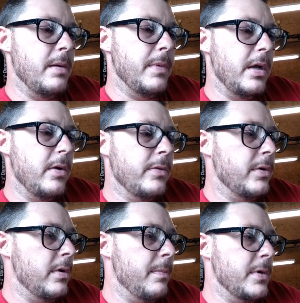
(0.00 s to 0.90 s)
I'm going to go
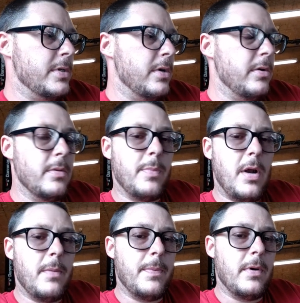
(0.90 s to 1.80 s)
through and I'm going to show you the
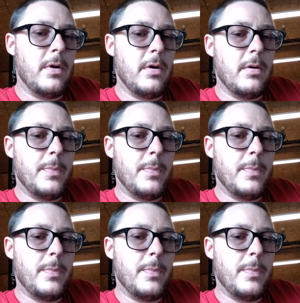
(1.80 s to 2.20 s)
proper